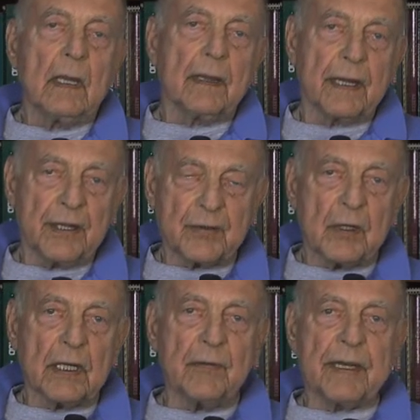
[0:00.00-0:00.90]
then I
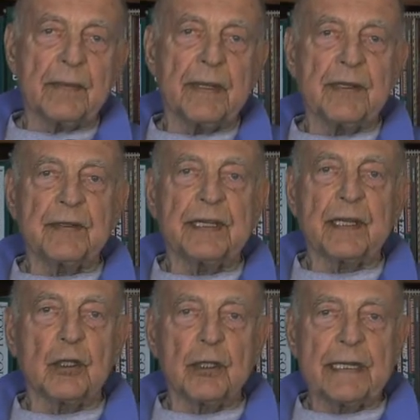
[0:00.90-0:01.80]
strongly recommend you
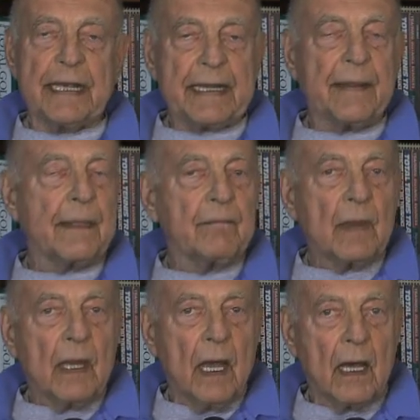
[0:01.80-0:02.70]
take a look at
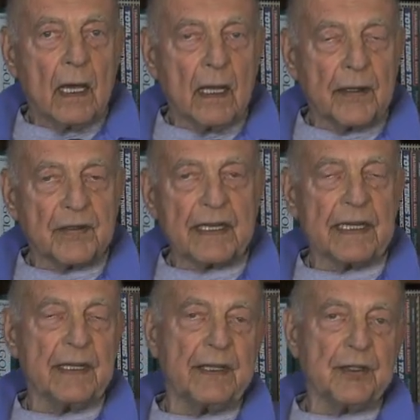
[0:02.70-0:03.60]
the
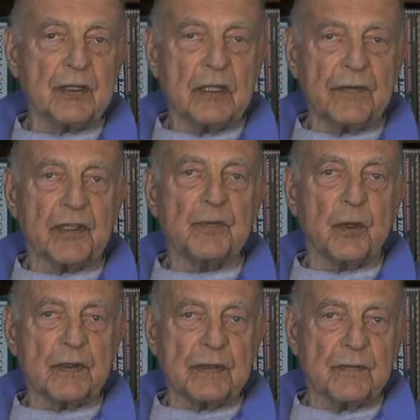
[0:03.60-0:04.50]
second edition of
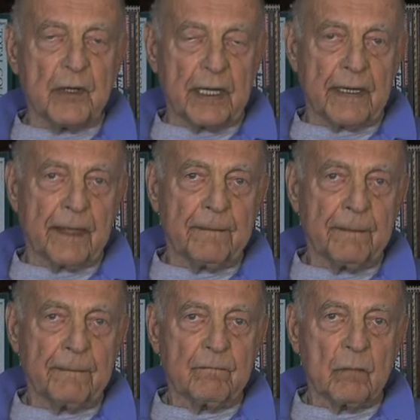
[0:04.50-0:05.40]
Explosive Running.
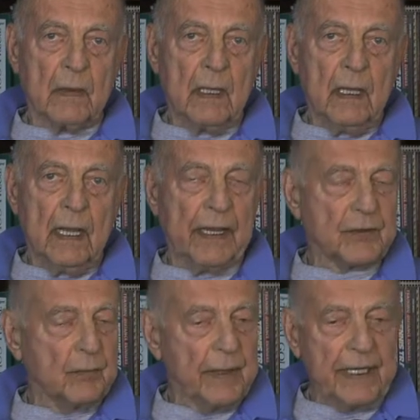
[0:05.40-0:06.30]
It
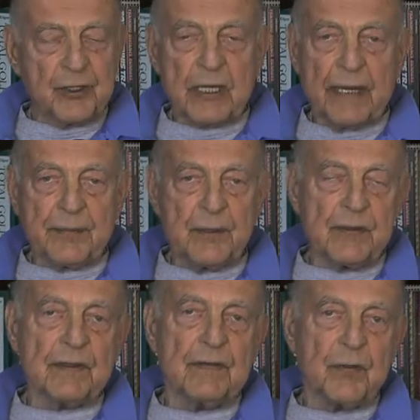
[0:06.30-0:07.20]
has many
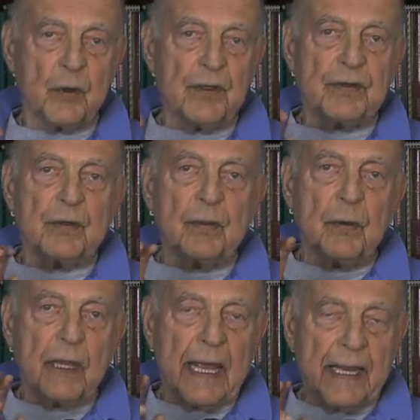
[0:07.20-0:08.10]
chapters devoted
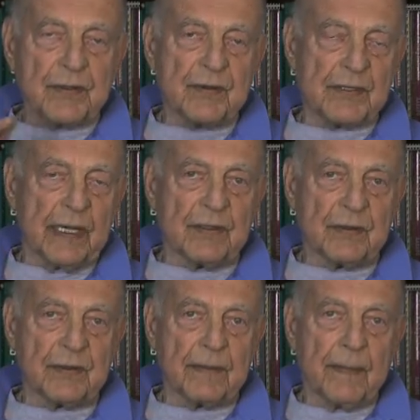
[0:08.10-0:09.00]
to
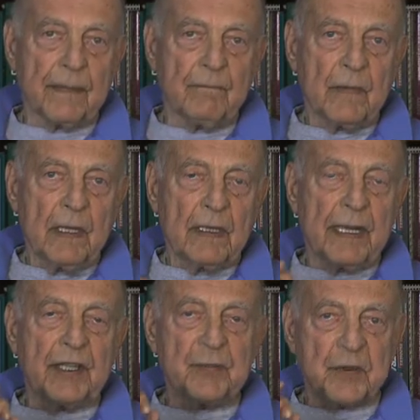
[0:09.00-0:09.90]
exercises
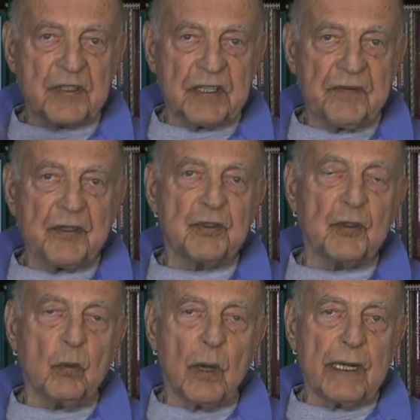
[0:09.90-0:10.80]
that are specific
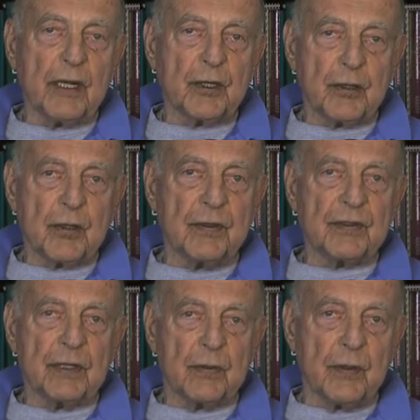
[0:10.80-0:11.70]
to what occurs
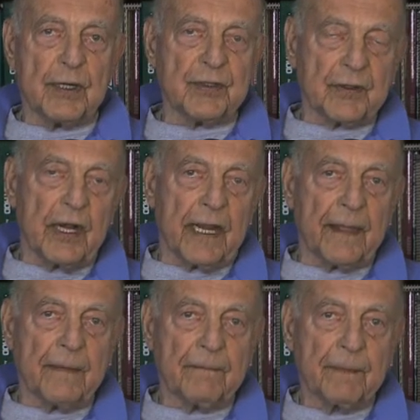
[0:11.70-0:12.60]
in the running
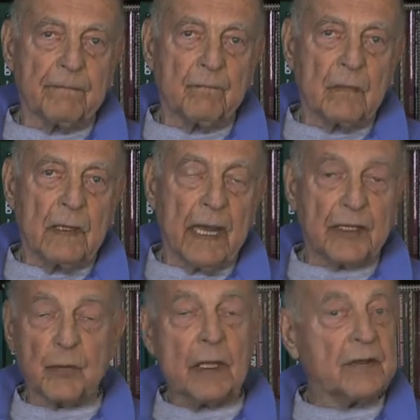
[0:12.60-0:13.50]
stride,
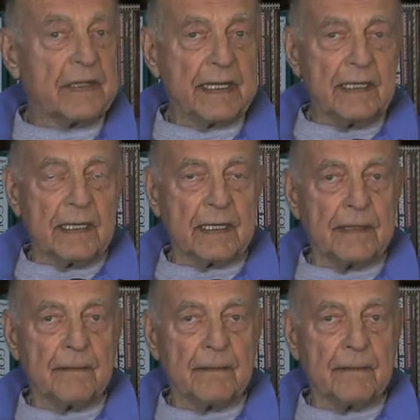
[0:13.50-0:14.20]
as well as technique.